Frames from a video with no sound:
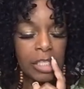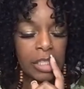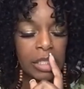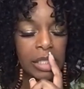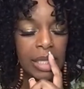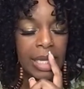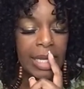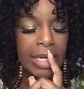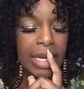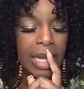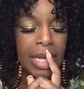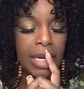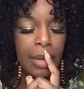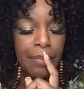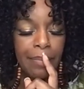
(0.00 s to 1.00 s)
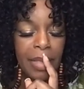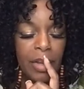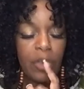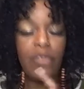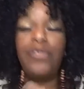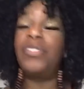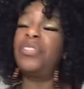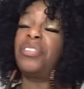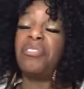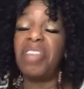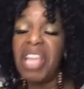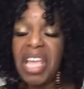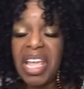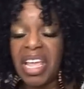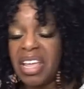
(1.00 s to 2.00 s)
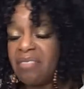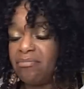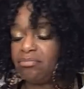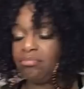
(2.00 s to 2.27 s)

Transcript: slit in the middle for the head.